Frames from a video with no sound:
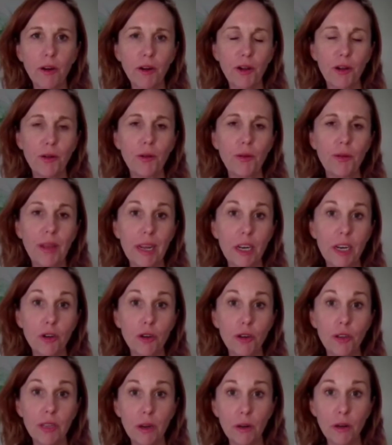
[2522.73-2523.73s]
who their
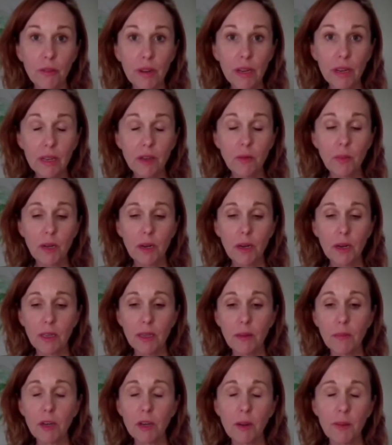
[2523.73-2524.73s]
true self is, because
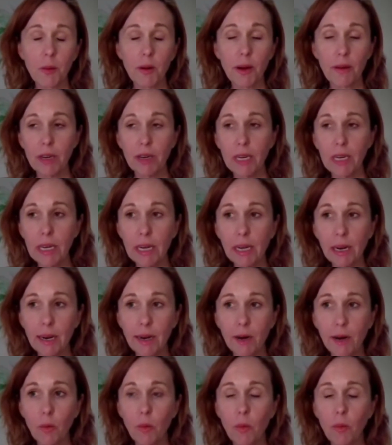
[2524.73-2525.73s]
sometimes we have to dig a
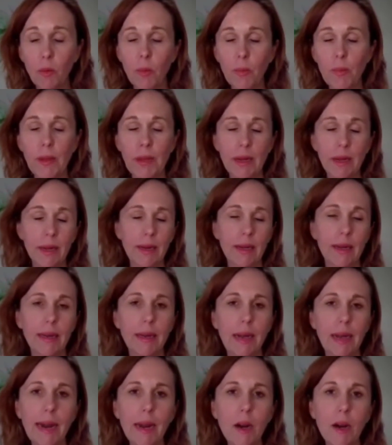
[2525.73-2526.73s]
little
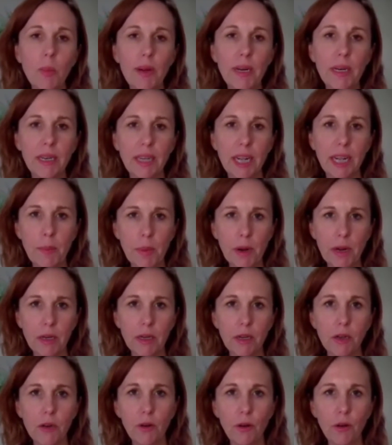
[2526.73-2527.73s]
bit deeper
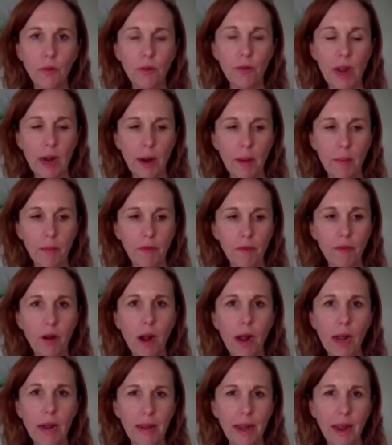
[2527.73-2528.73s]
to
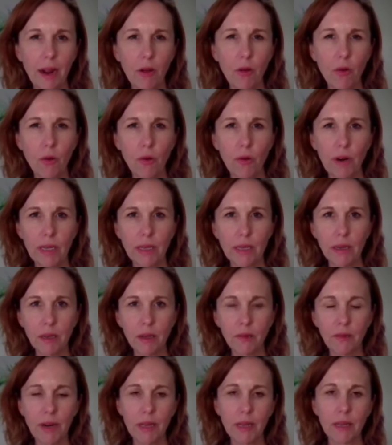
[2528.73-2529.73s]
find that core essence
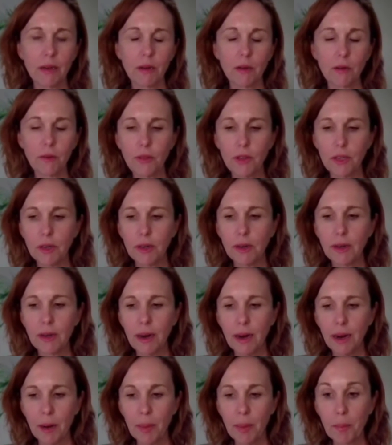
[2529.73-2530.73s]
of ourselves.
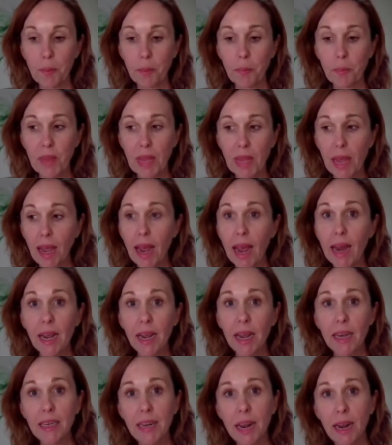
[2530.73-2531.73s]
And it
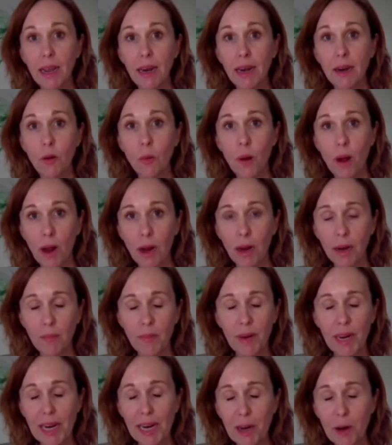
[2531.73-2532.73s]
can take a little while and
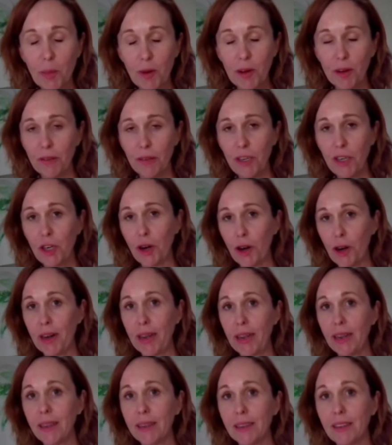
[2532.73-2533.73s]
be a little bit of a
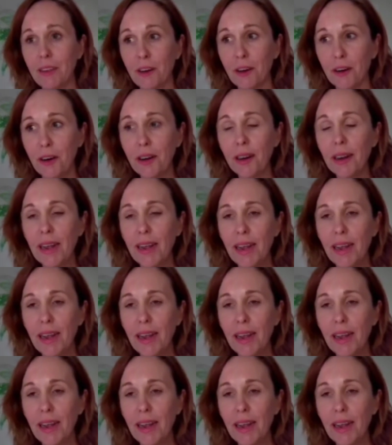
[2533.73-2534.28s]
journey. So,